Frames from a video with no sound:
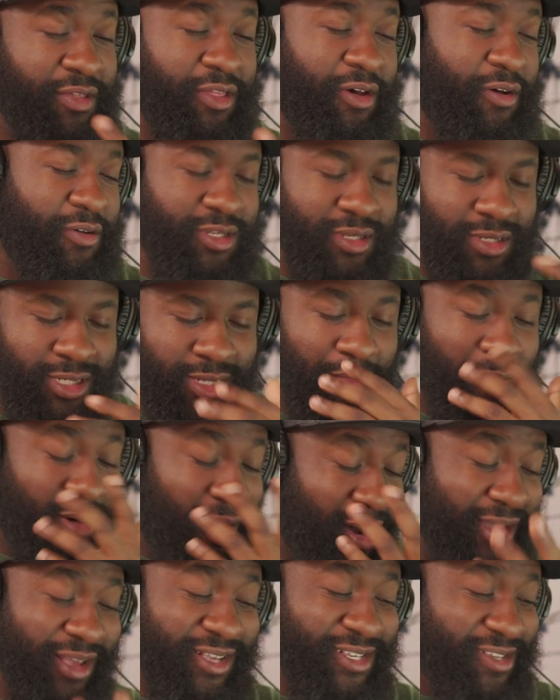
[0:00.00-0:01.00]

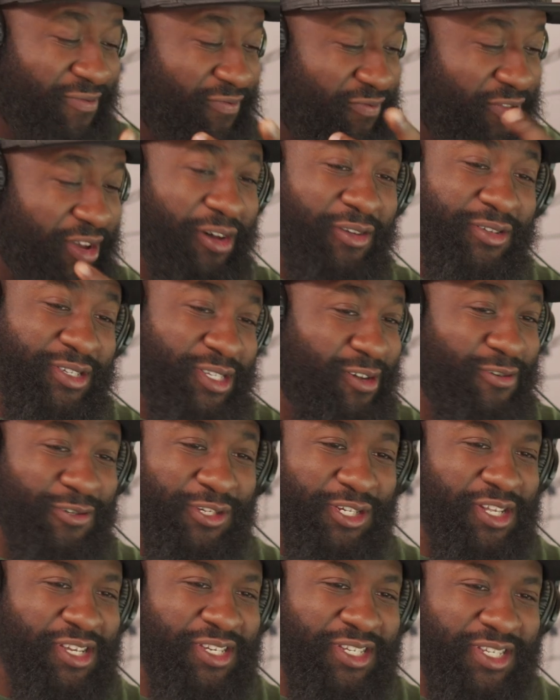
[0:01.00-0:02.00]
Somalia is a failed
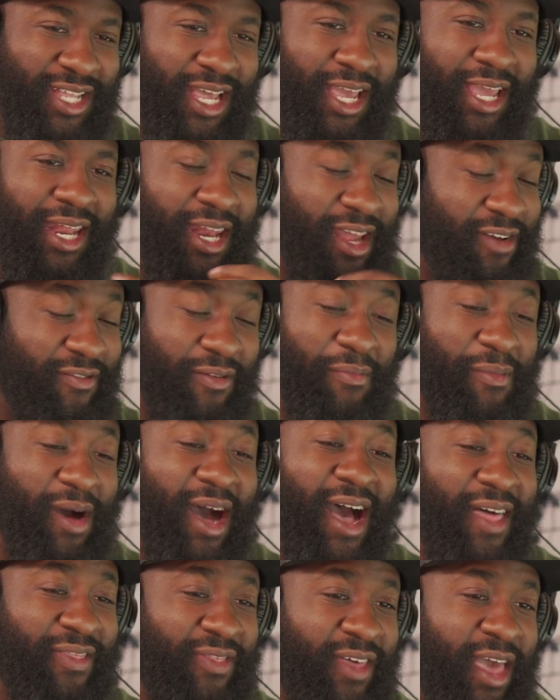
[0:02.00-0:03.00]
socialist state, never
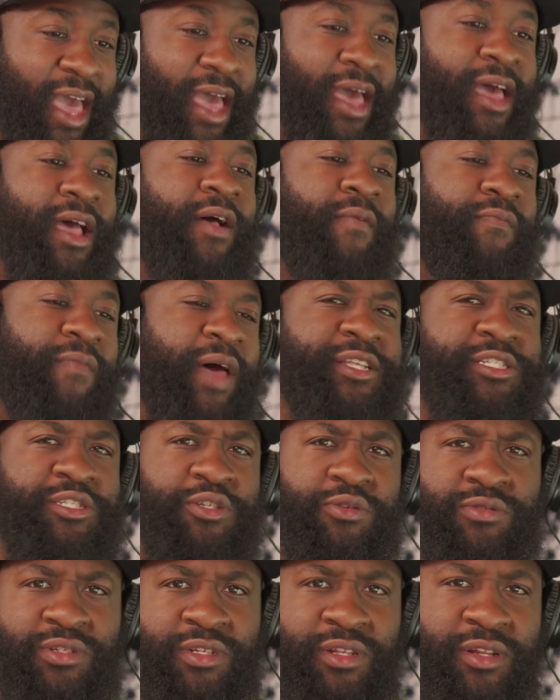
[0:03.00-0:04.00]
mind that, that's
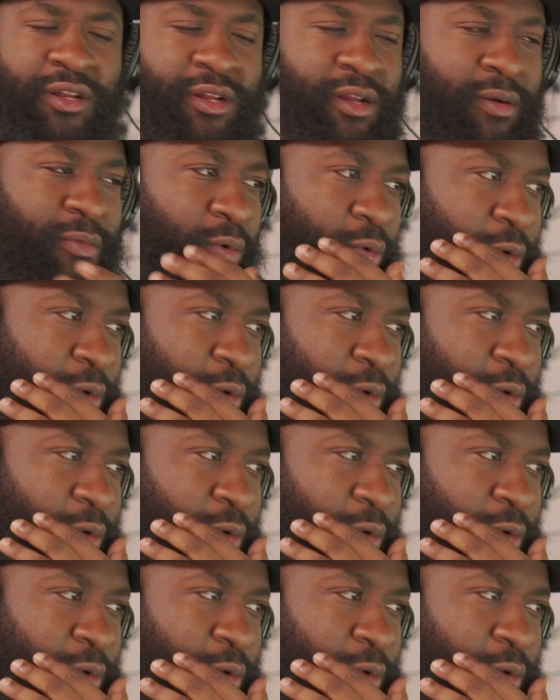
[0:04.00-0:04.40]
usually the number one